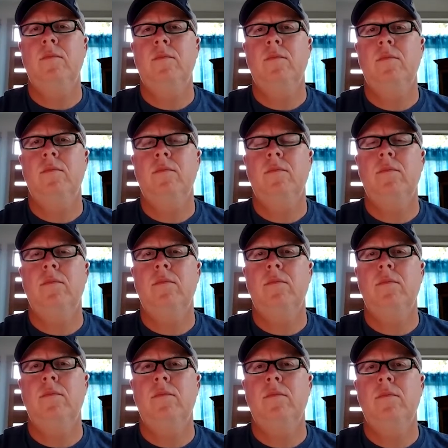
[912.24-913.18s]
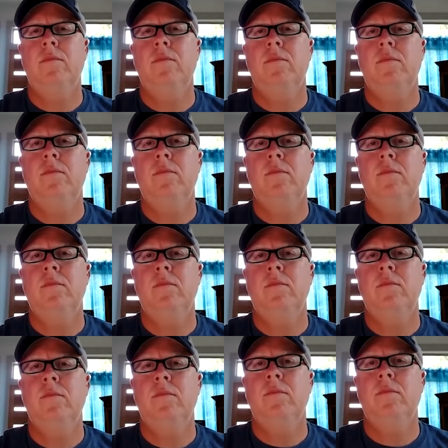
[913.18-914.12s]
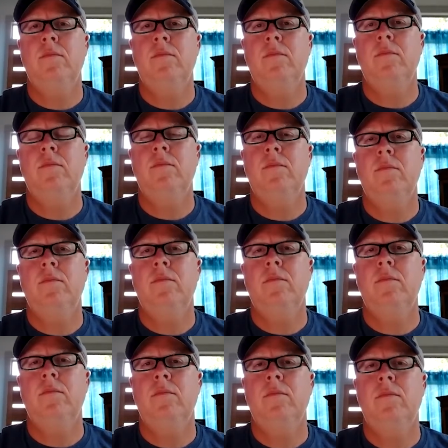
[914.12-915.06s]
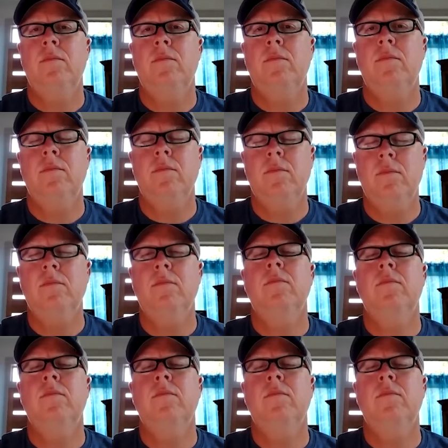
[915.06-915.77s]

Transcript: No words are spoken by the person on screen.